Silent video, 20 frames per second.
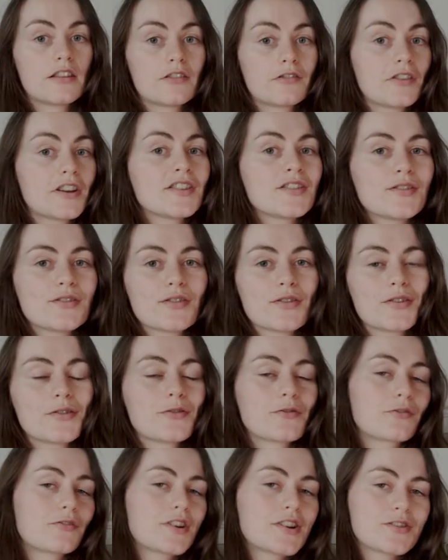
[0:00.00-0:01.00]
The reason you do it
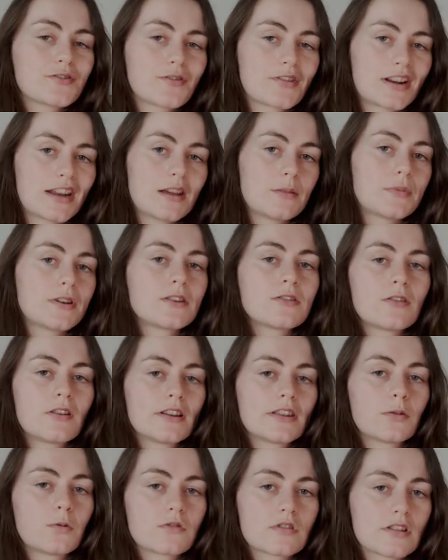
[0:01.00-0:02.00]
in your original clip and
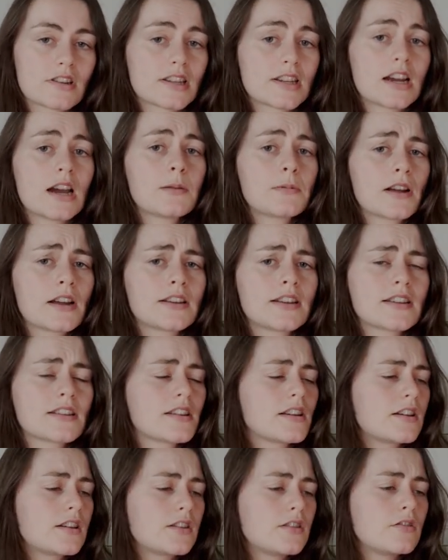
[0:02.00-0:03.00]
not in the one on the timeline is
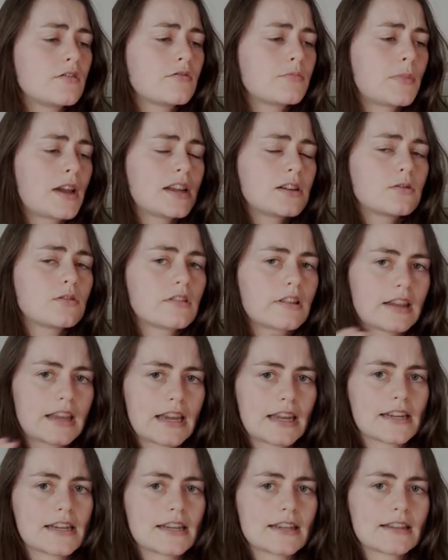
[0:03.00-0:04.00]
that you've made all
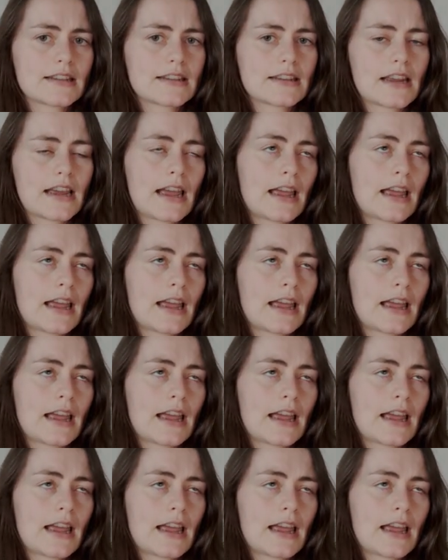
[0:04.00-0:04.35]
the edits,